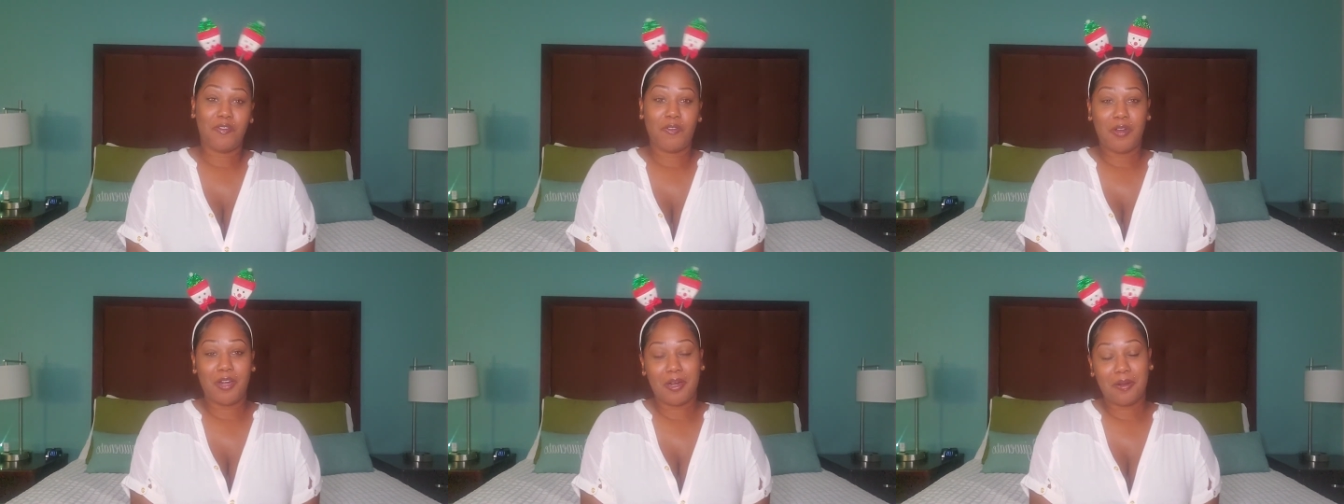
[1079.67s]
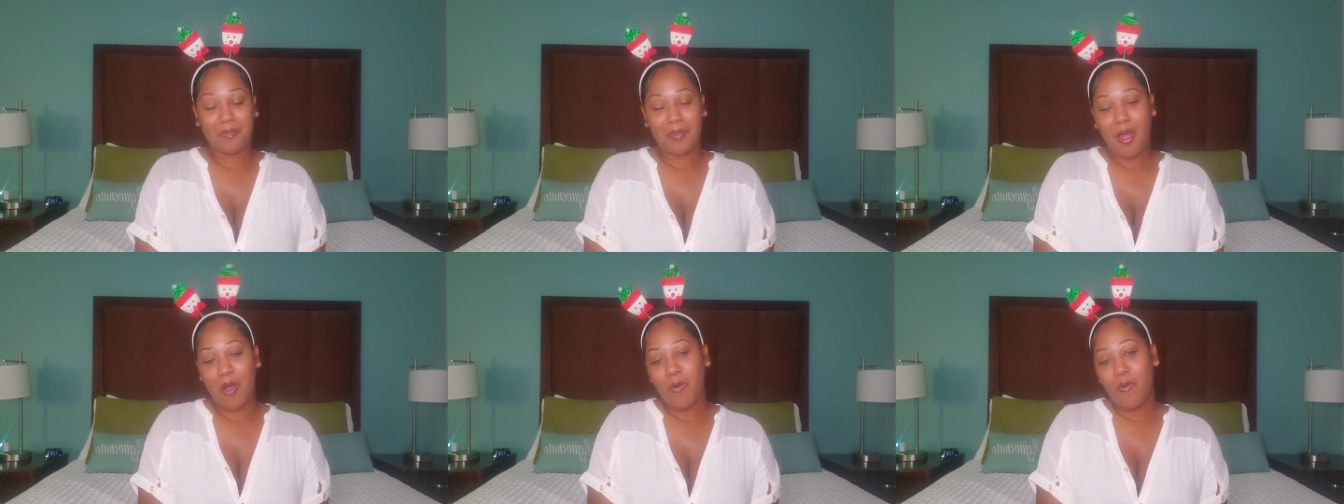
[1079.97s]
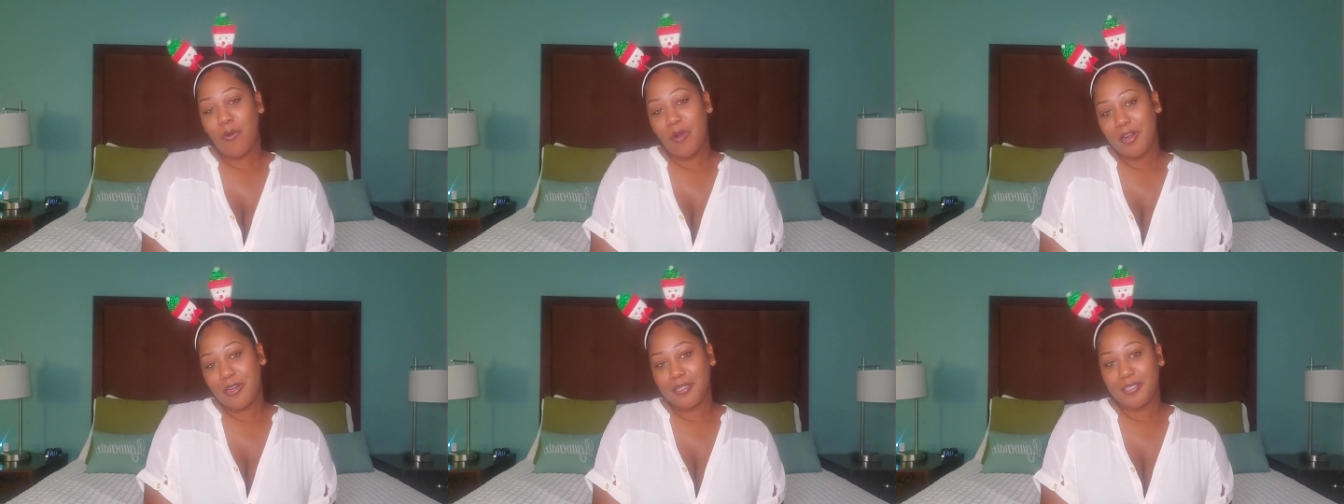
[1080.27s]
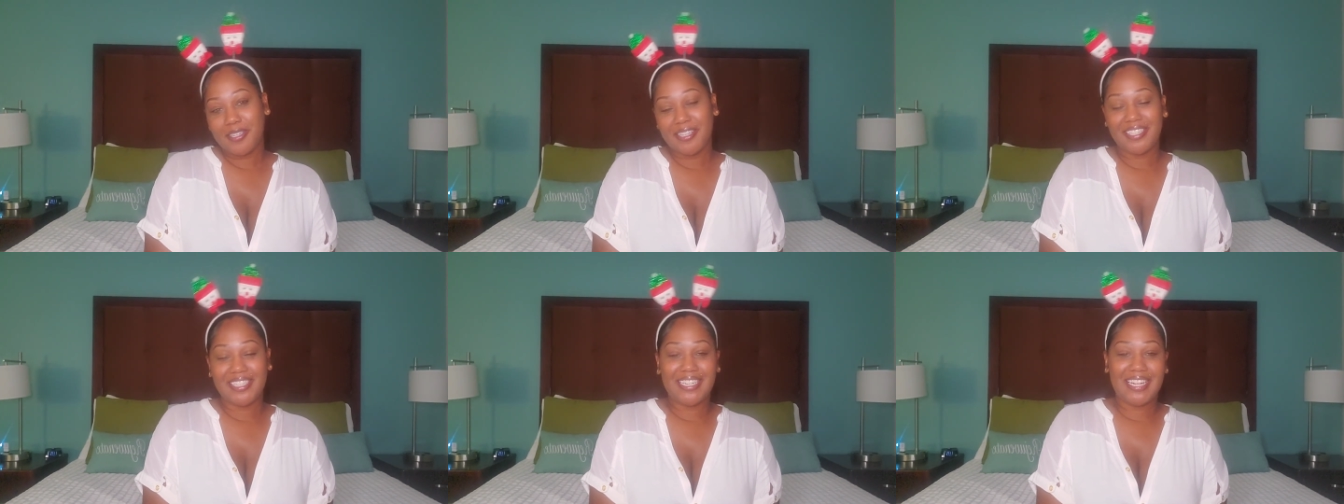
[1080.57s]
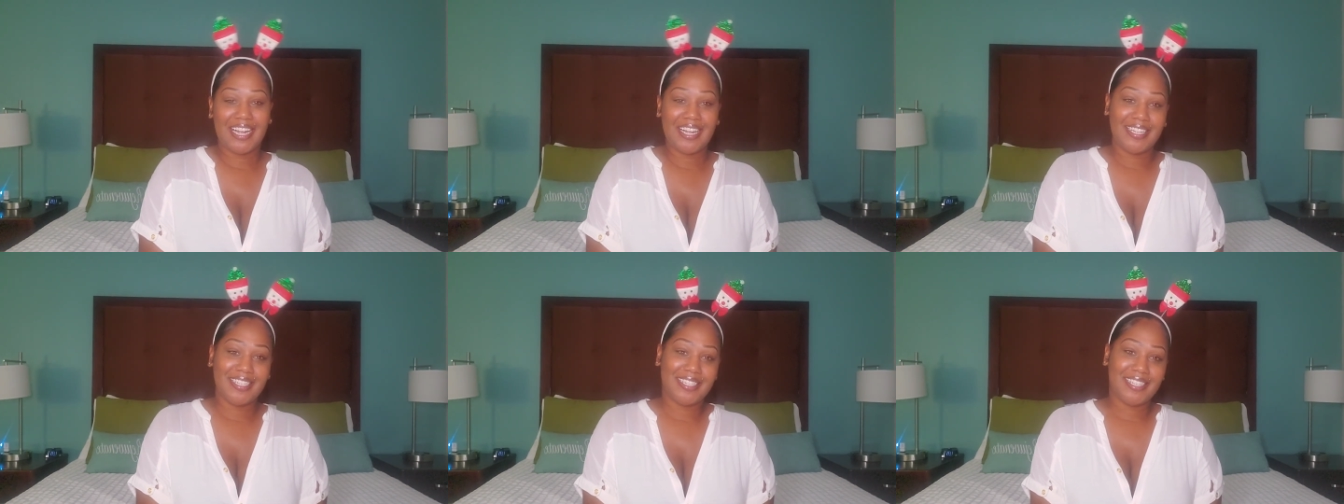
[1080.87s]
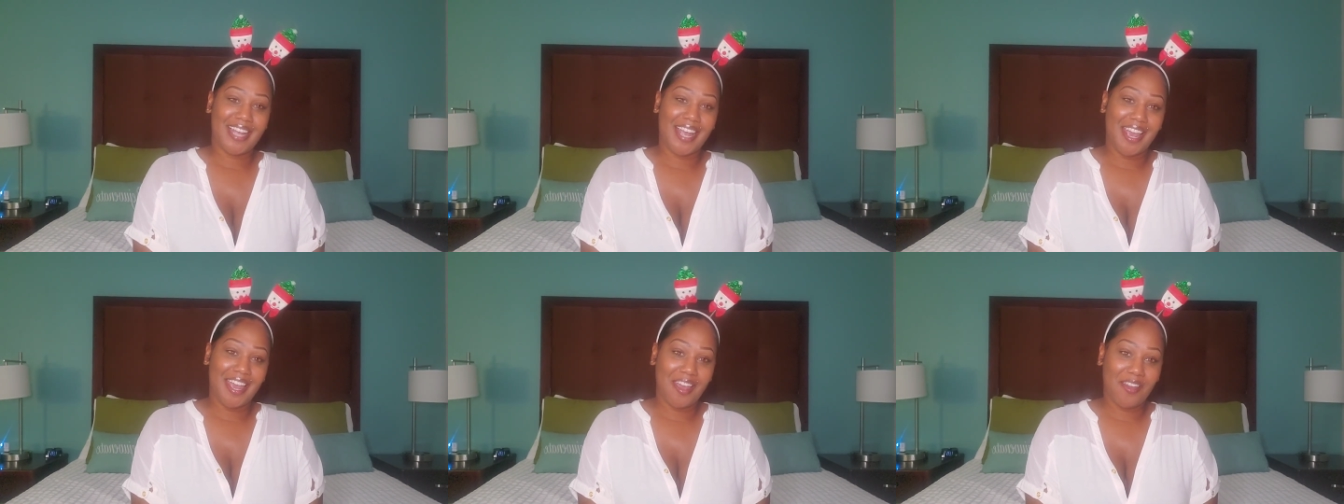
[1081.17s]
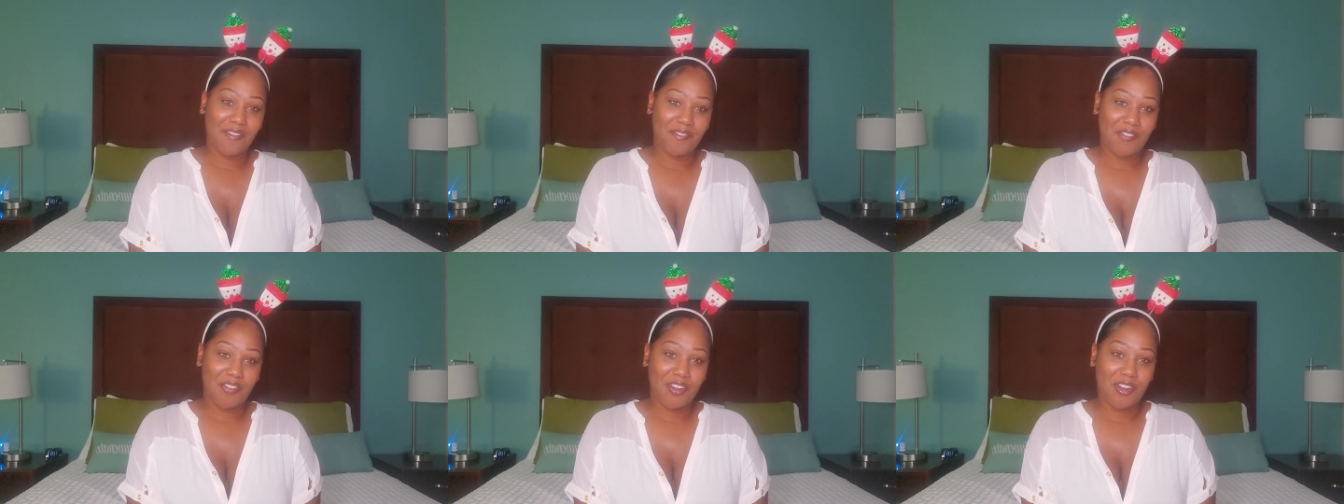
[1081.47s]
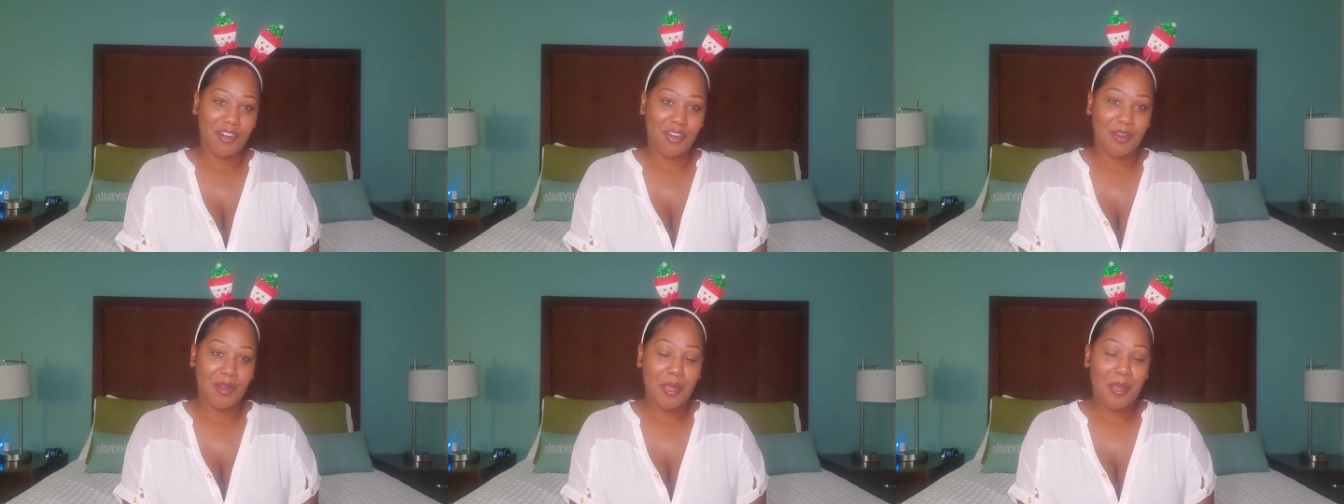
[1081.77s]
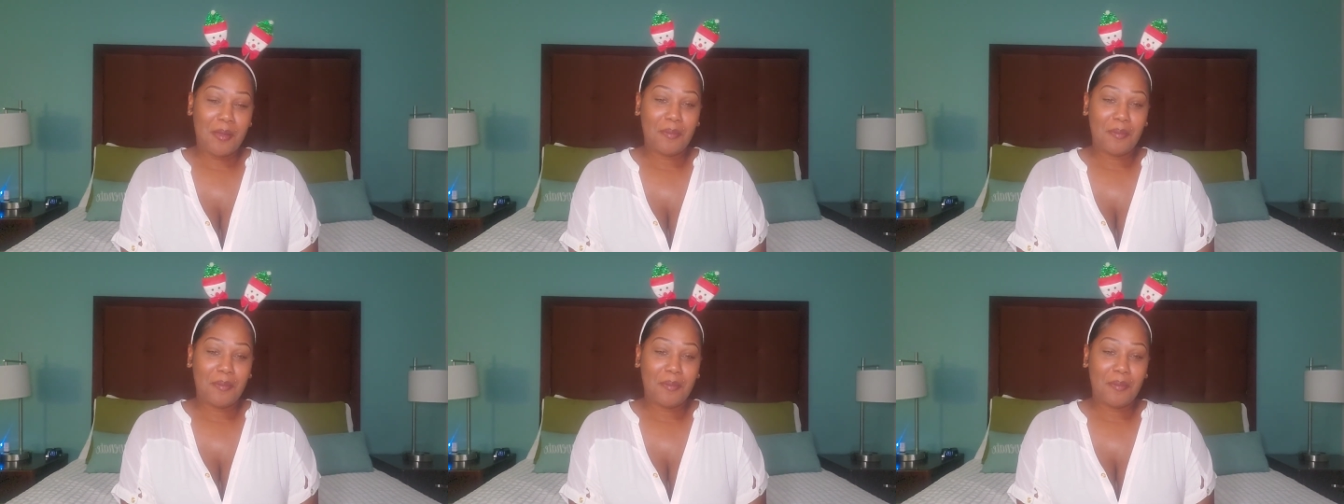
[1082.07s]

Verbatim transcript: one of my worst dates ever